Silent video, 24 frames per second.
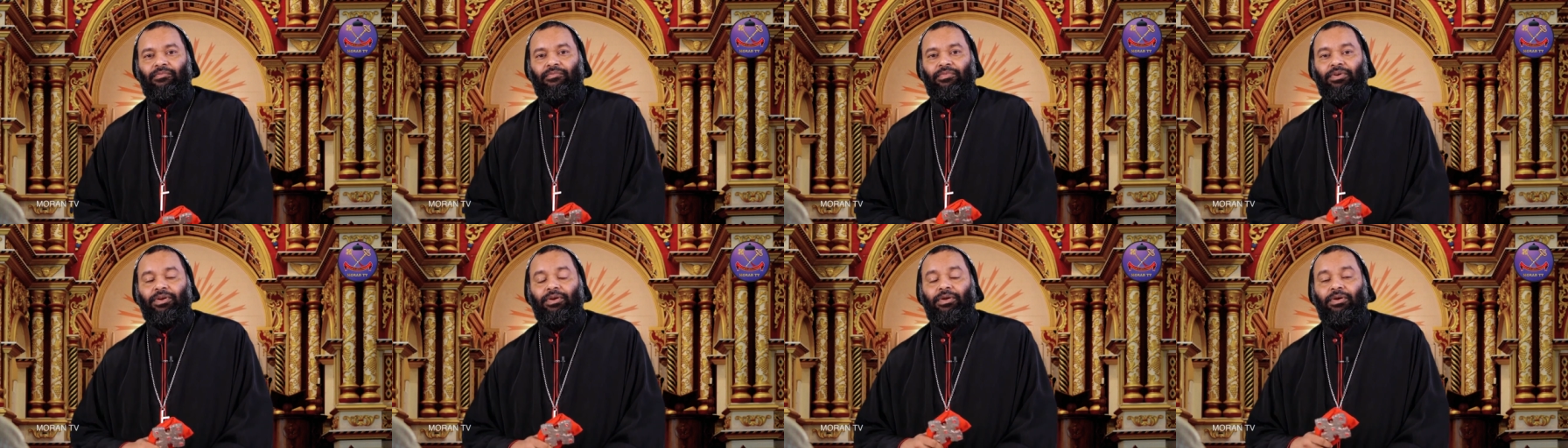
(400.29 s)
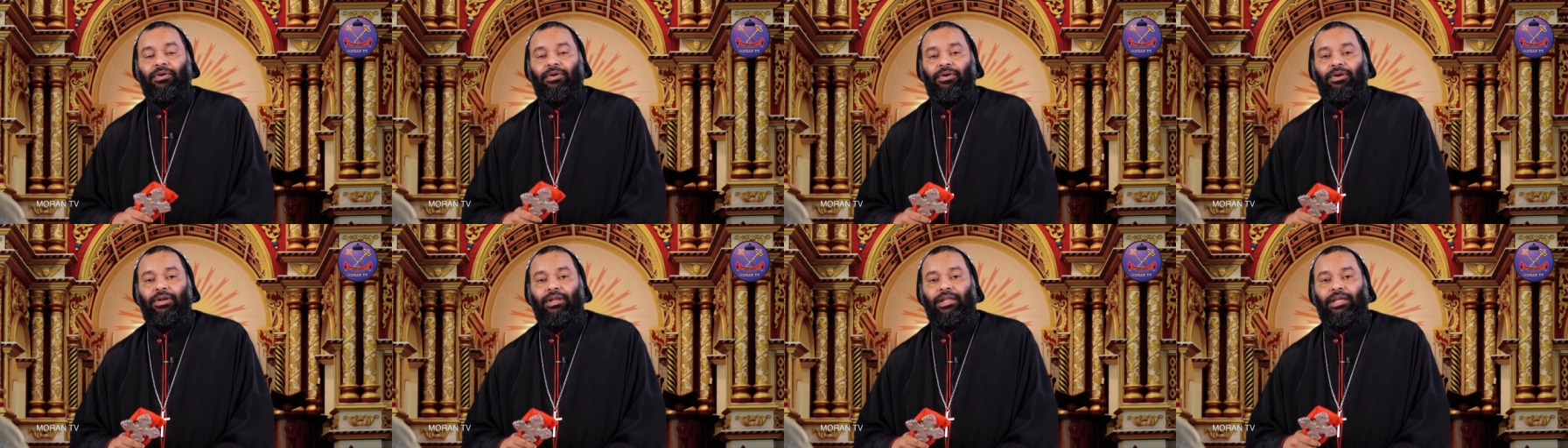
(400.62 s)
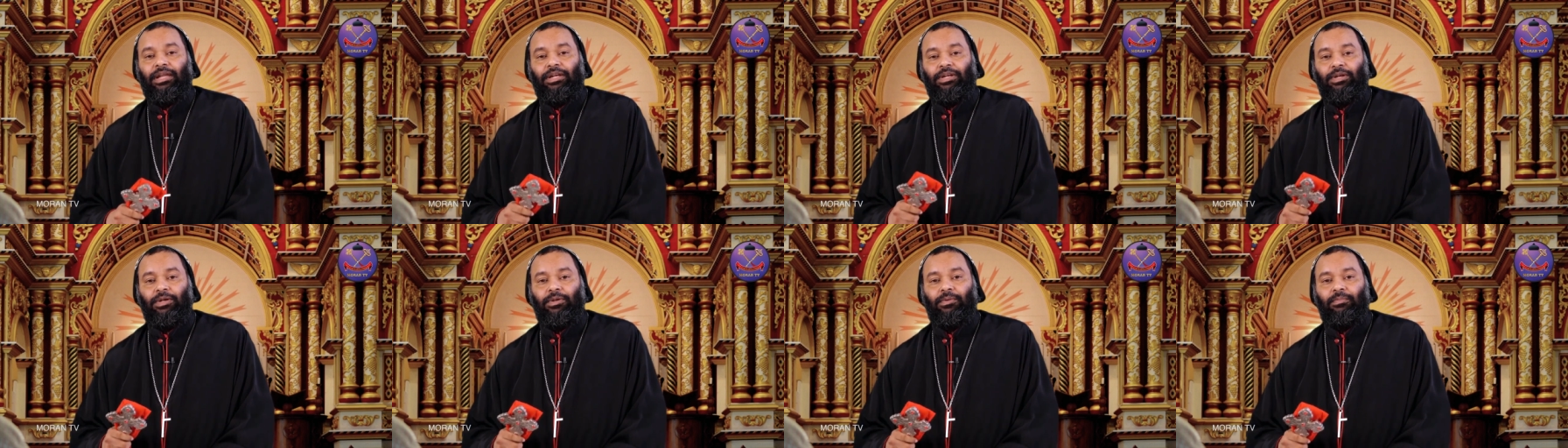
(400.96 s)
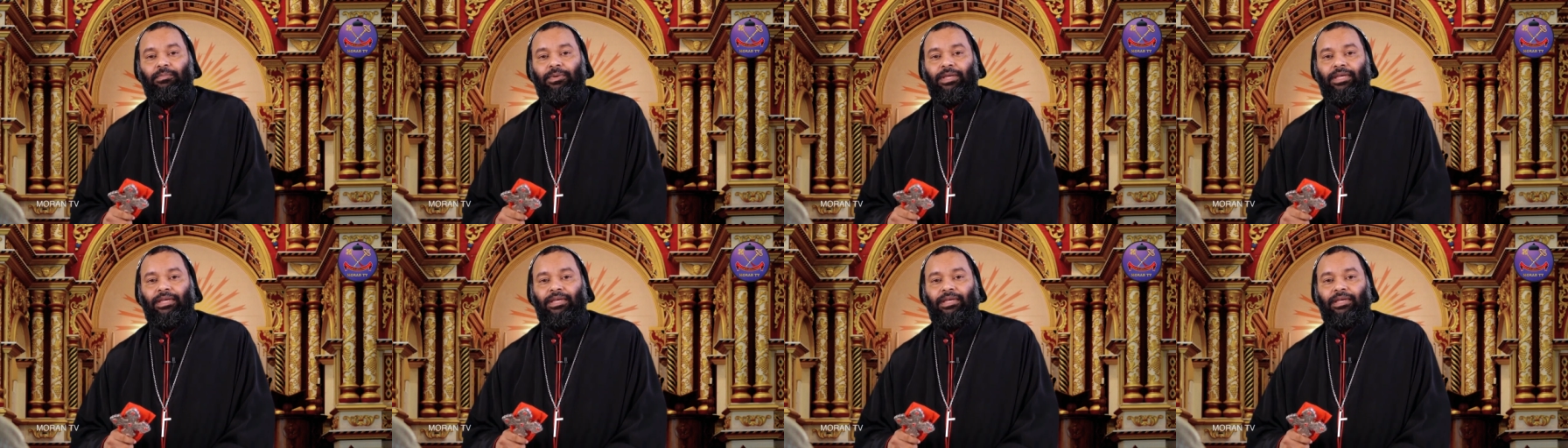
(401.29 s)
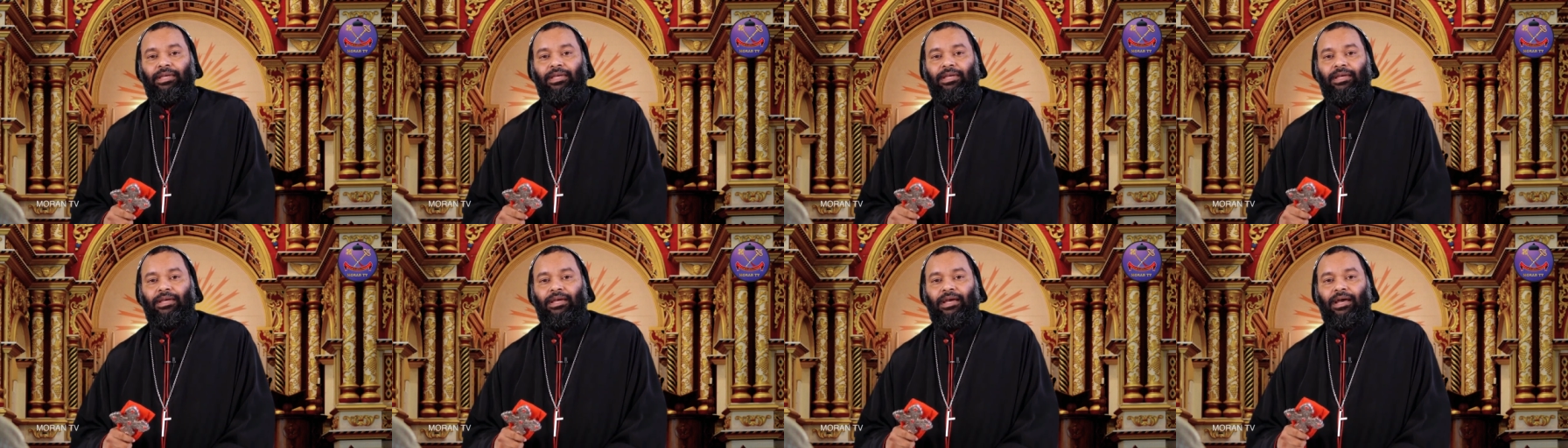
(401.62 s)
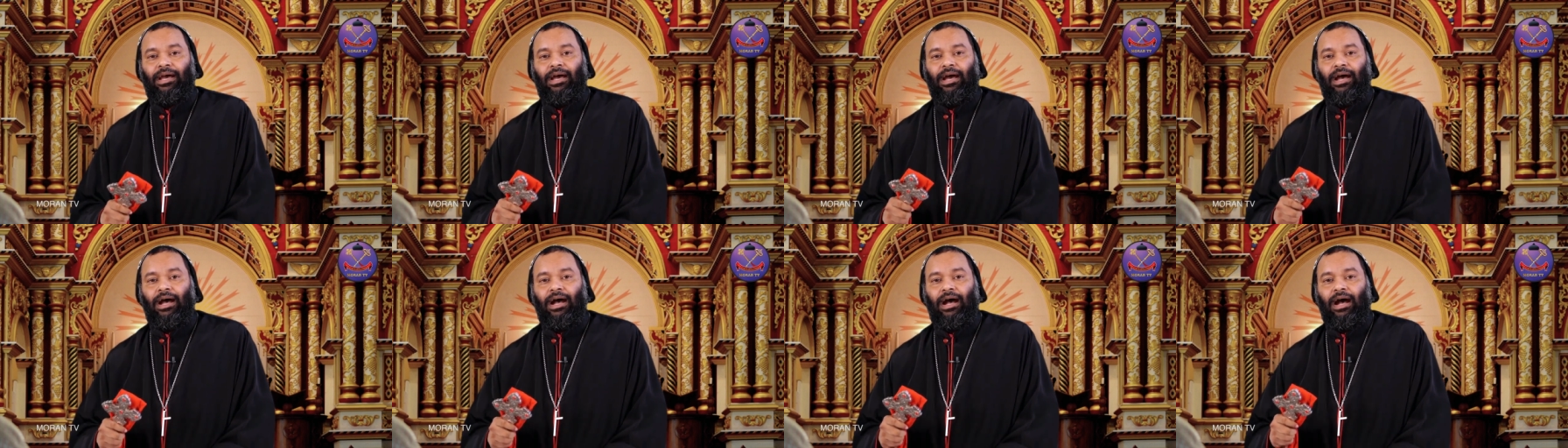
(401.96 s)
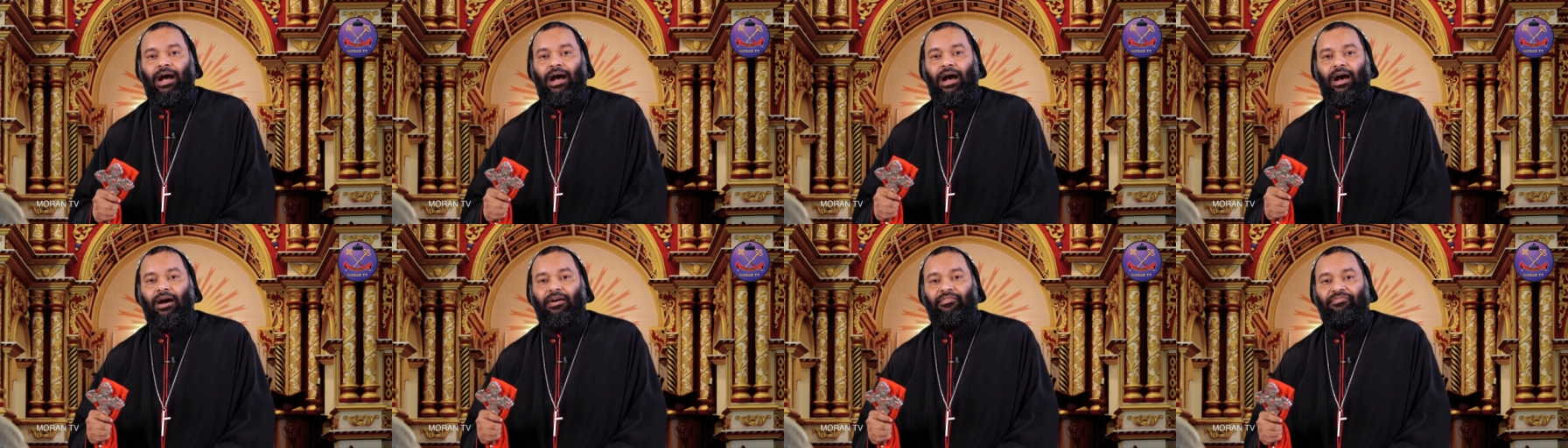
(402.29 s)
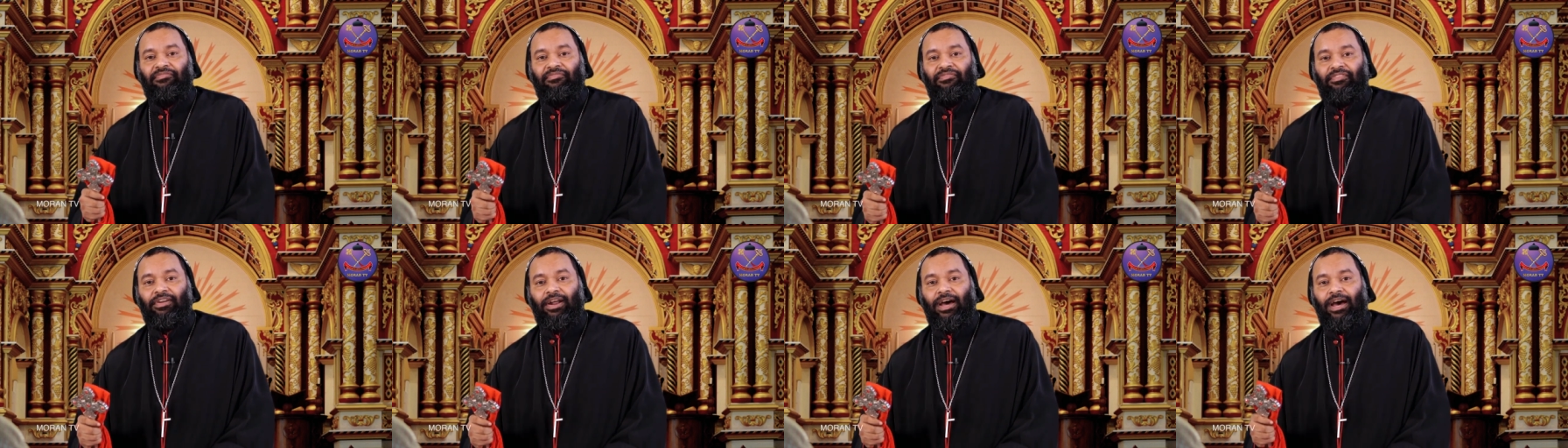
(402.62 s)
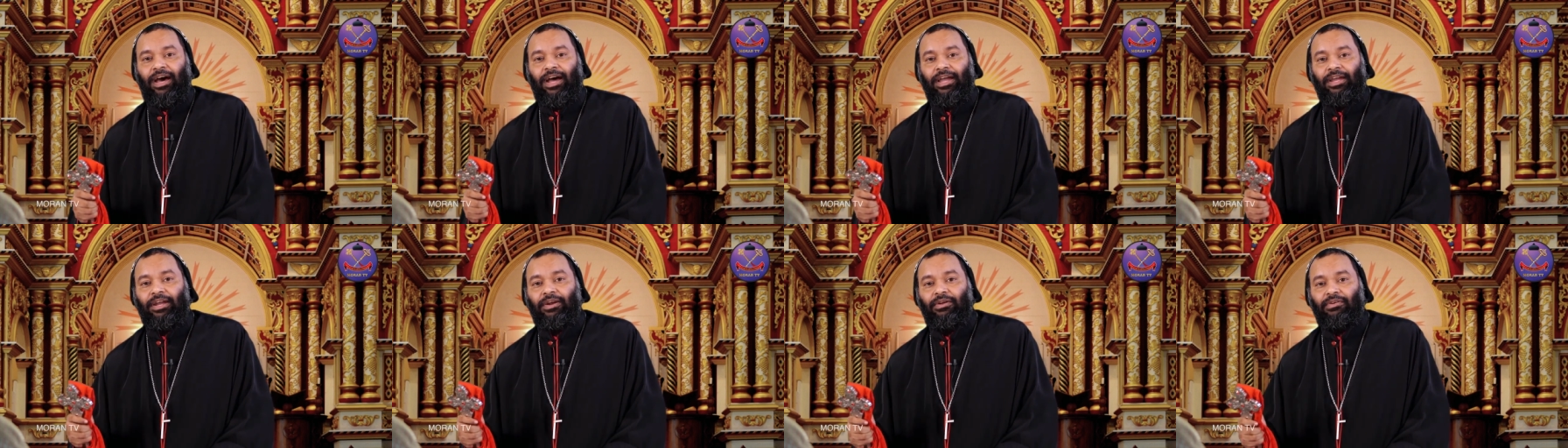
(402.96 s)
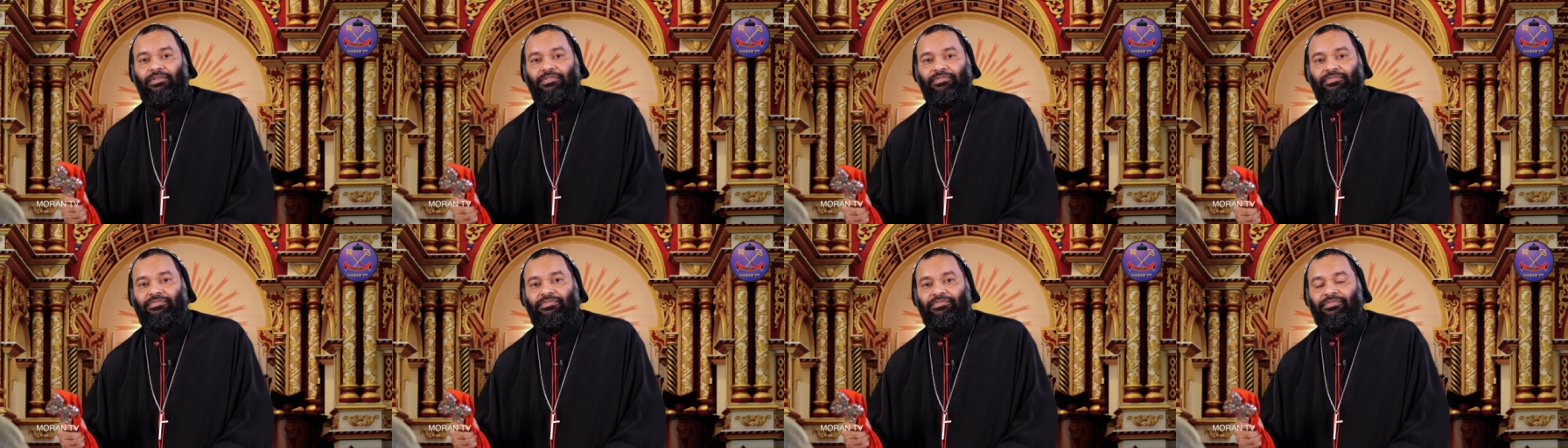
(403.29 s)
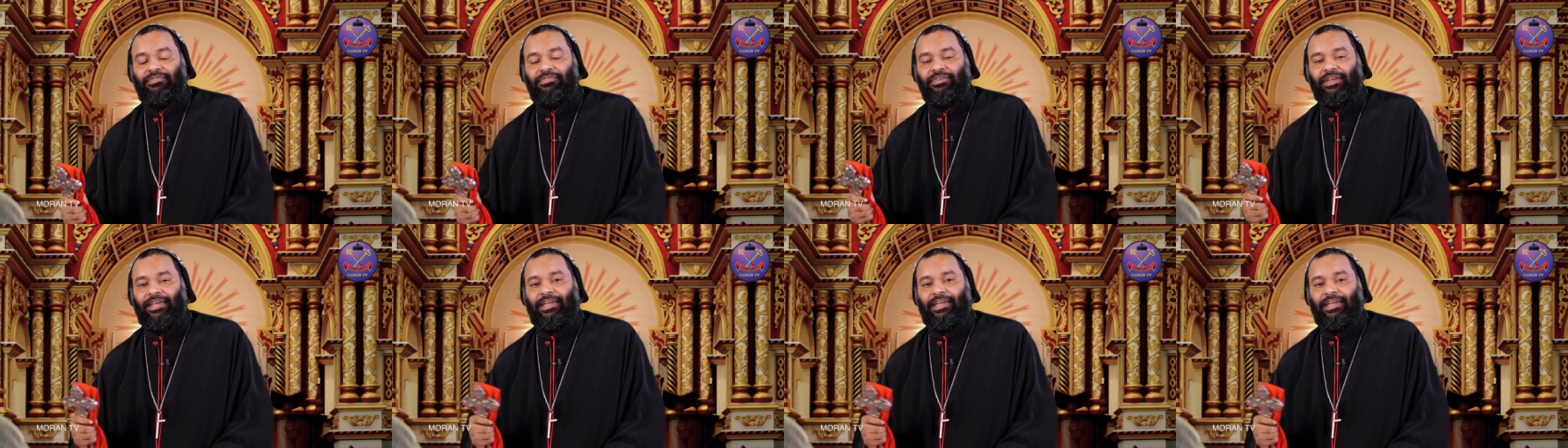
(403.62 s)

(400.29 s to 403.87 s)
we don't need to be afraid of